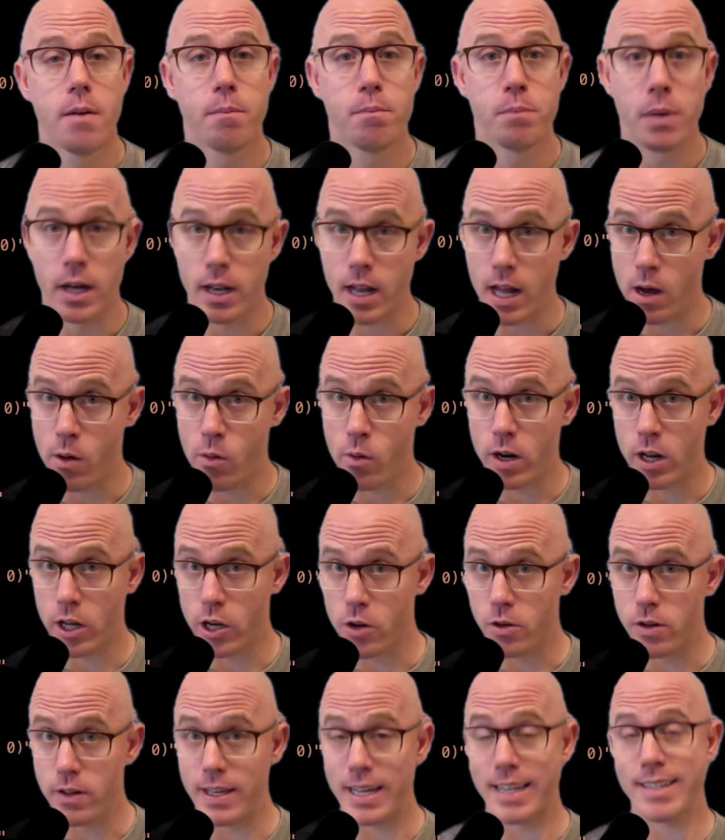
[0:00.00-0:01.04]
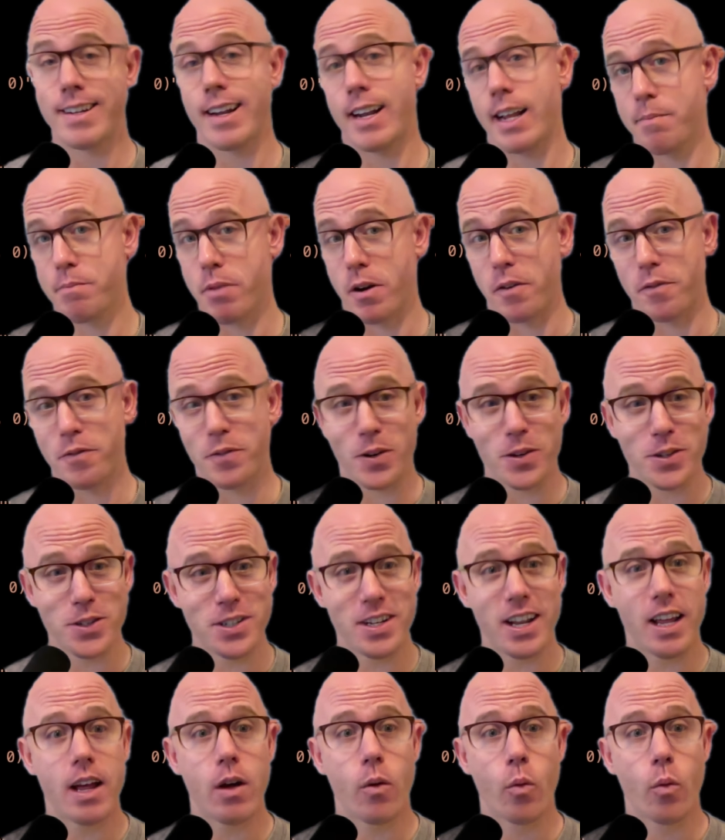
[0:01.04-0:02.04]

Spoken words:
But I want to go to the exciting part first.